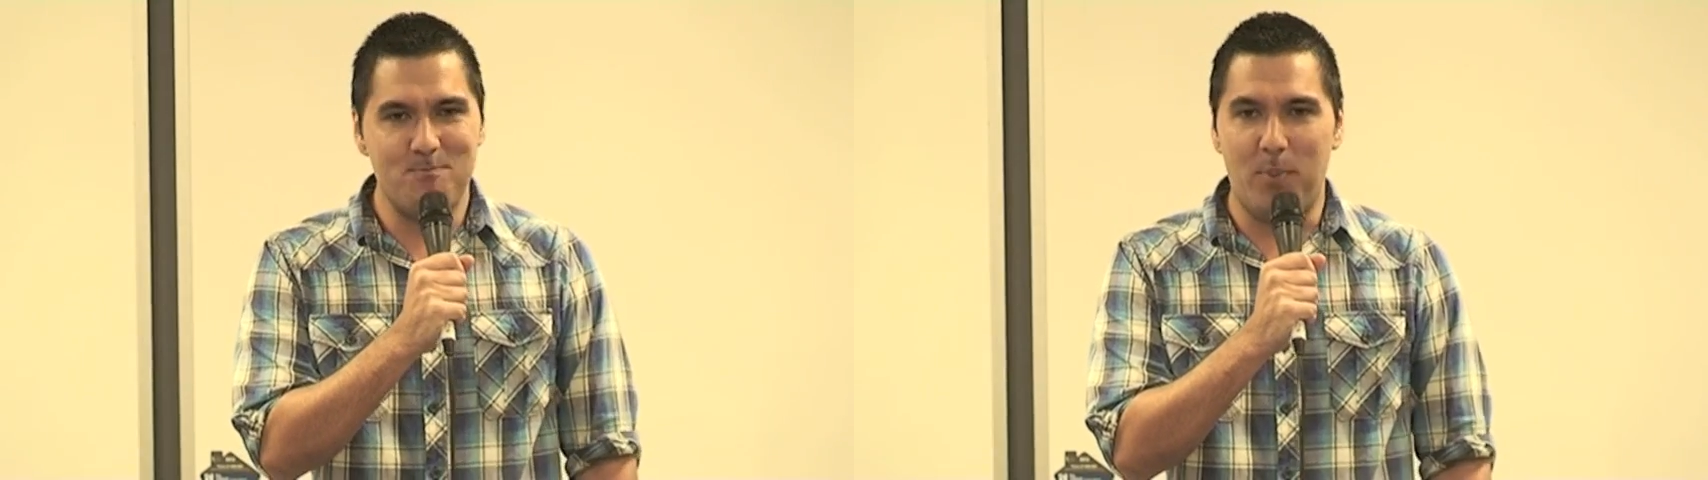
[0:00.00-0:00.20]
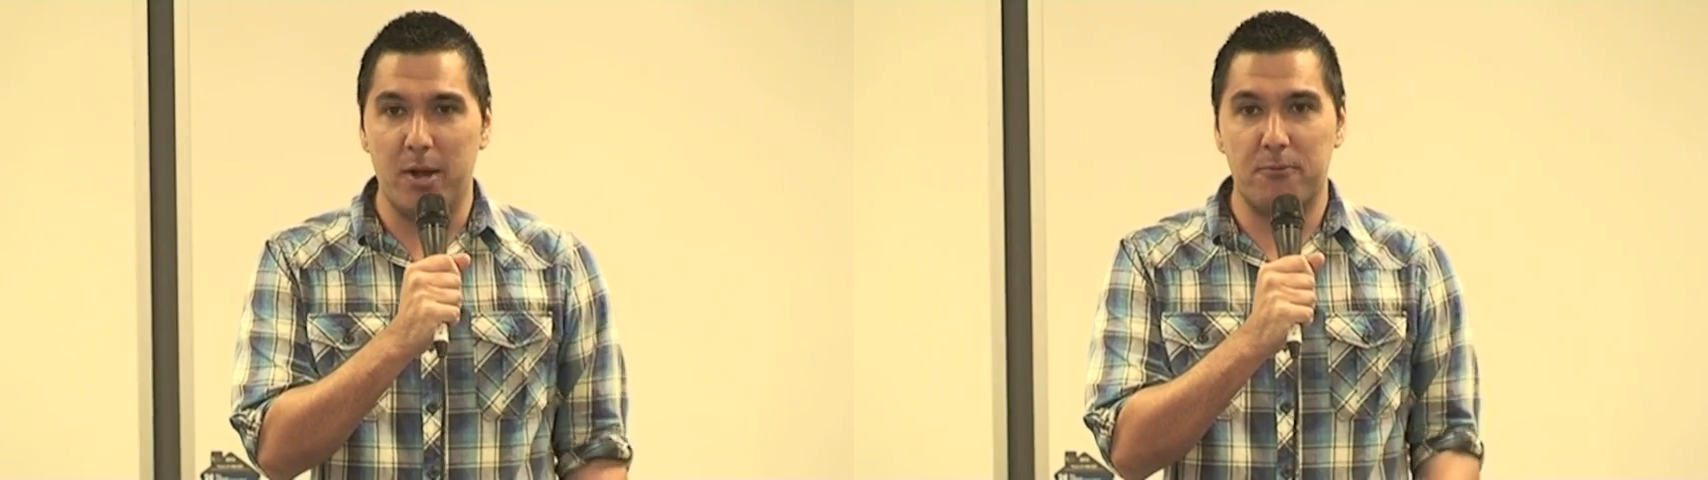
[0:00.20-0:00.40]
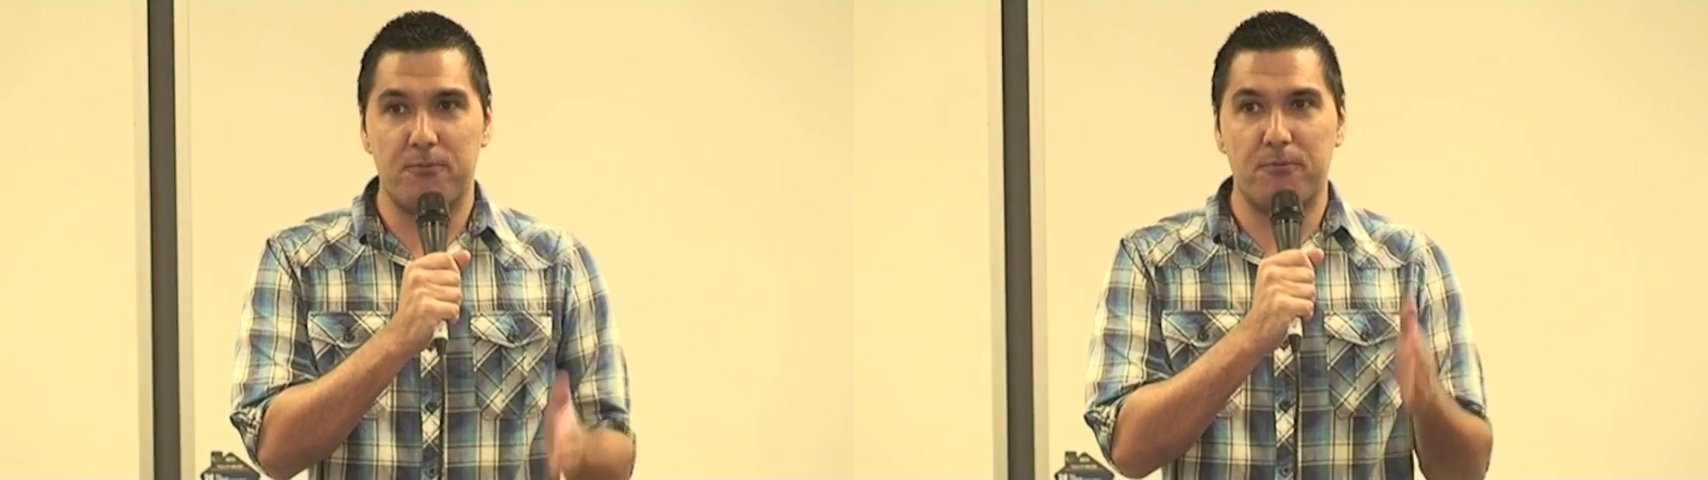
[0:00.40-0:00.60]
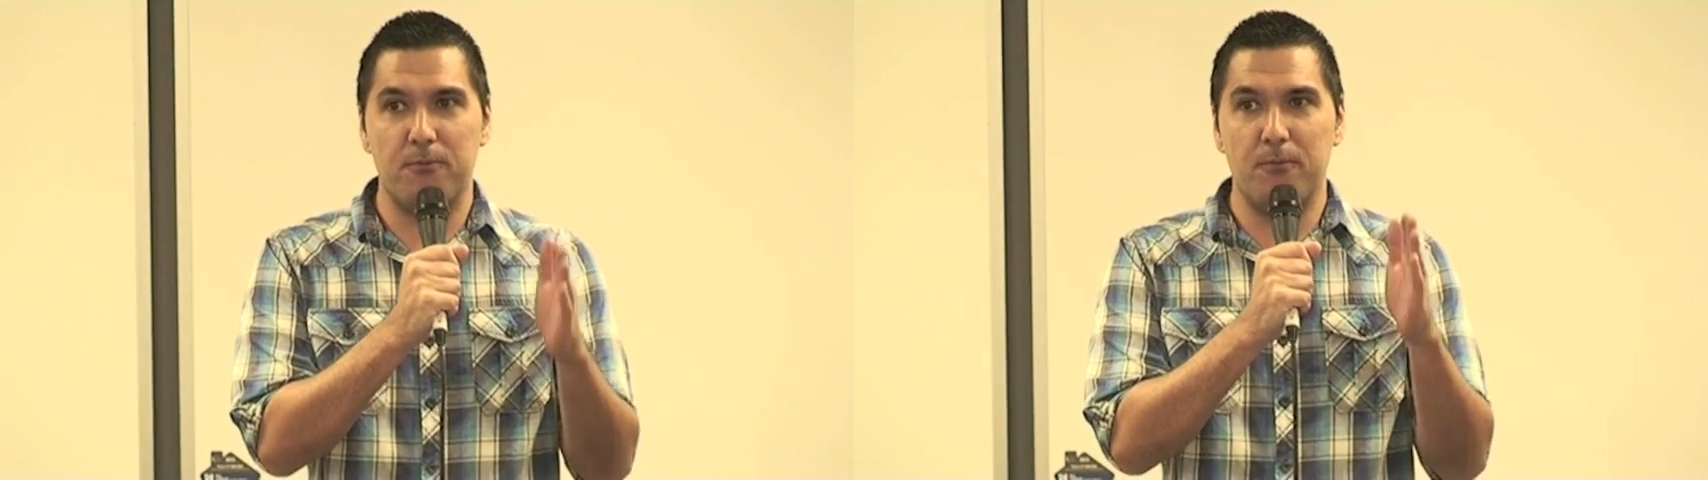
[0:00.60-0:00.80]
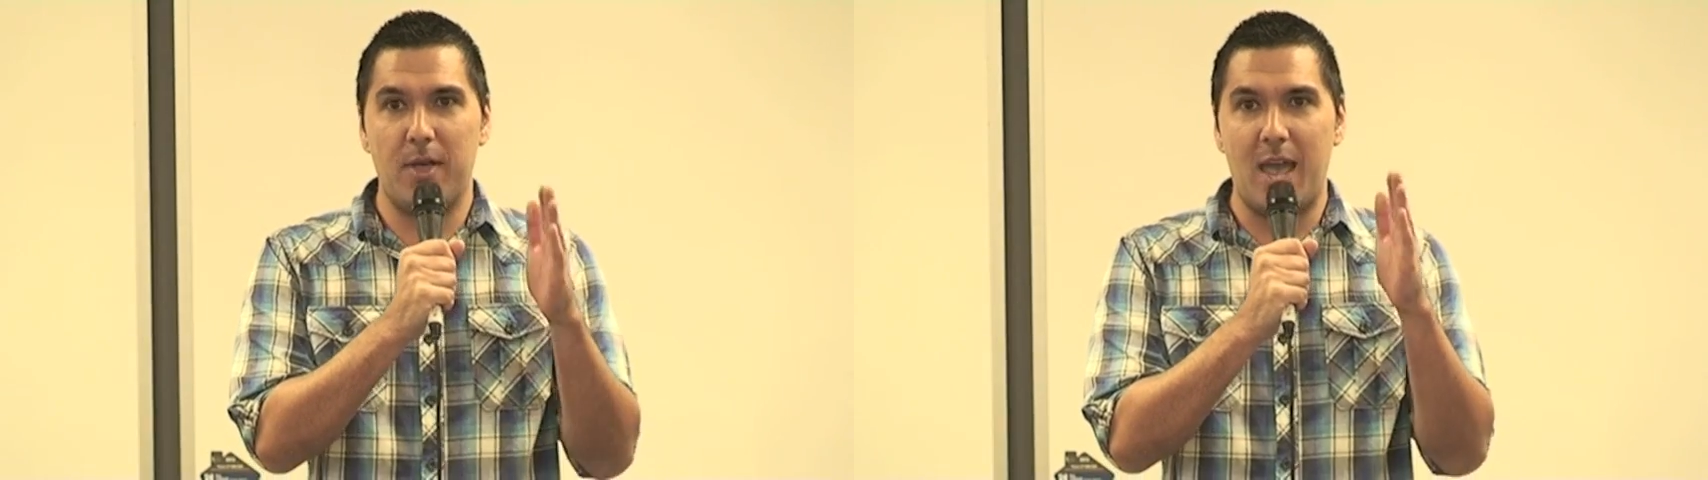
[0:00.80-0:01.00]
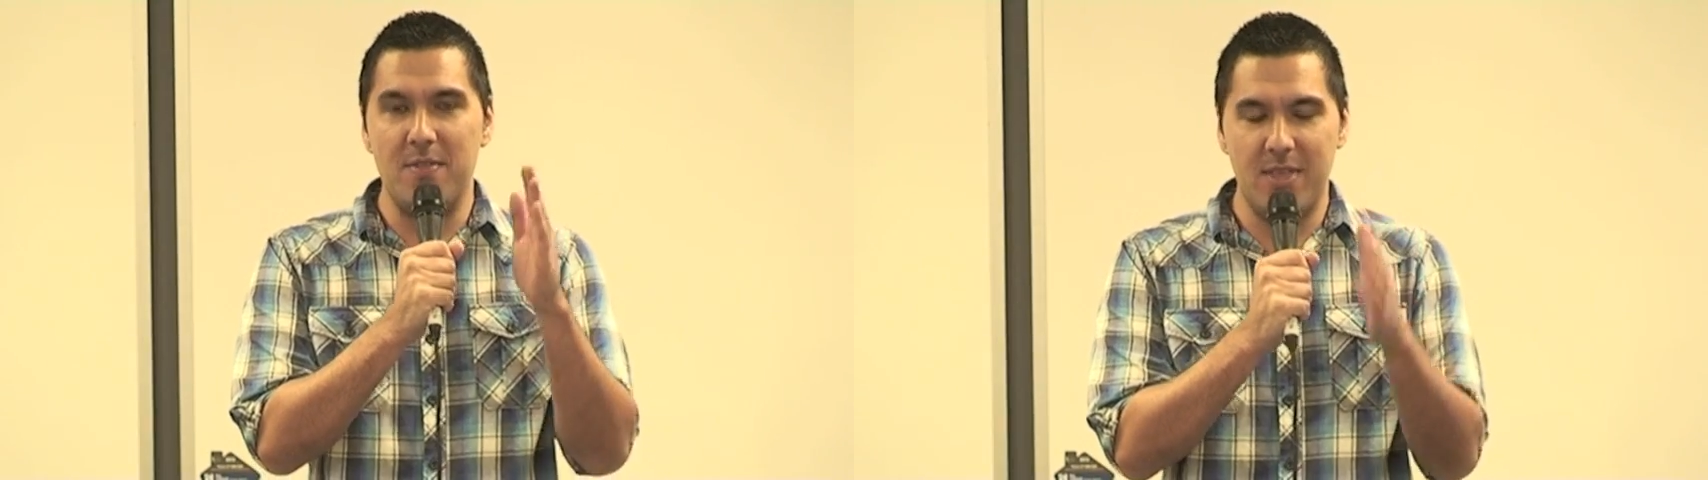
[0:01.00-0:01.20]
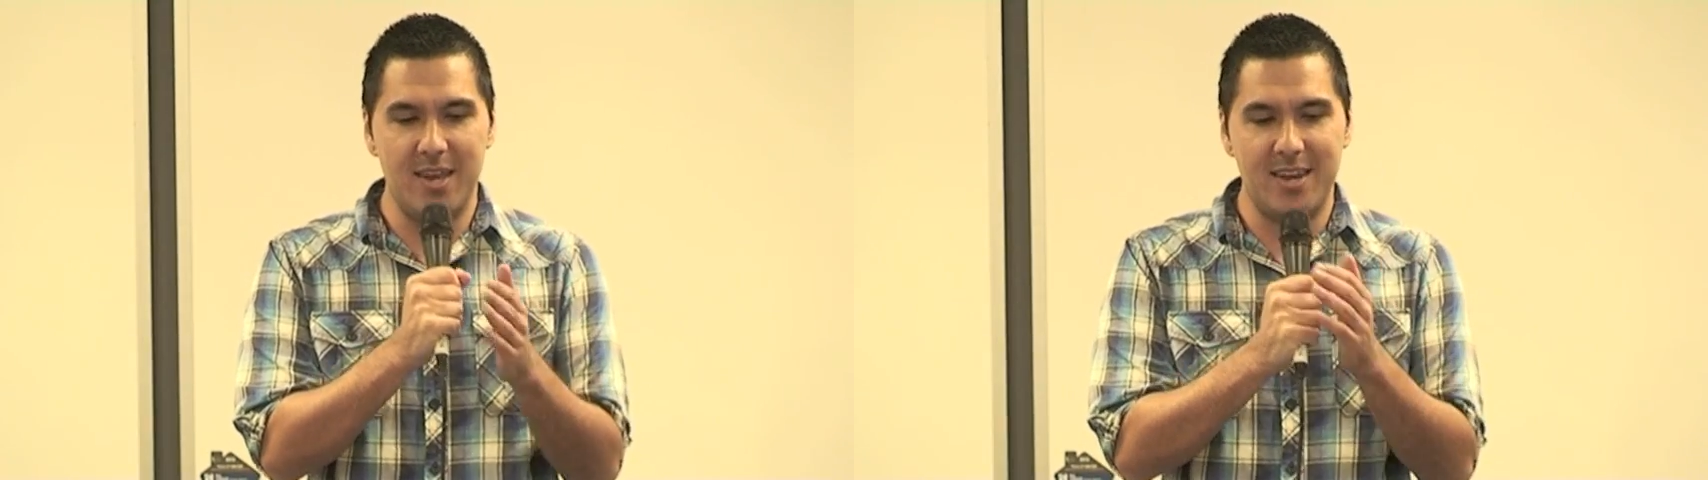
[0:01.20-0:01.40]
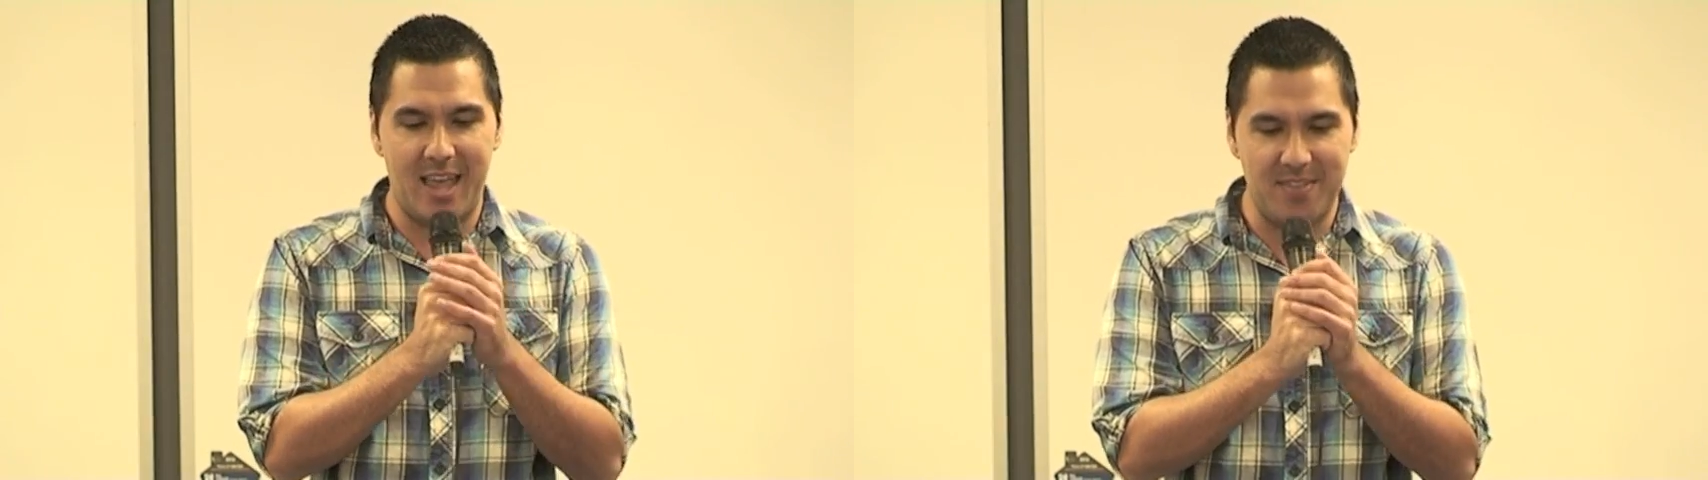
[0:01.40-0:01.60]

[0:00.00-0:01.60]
But, and then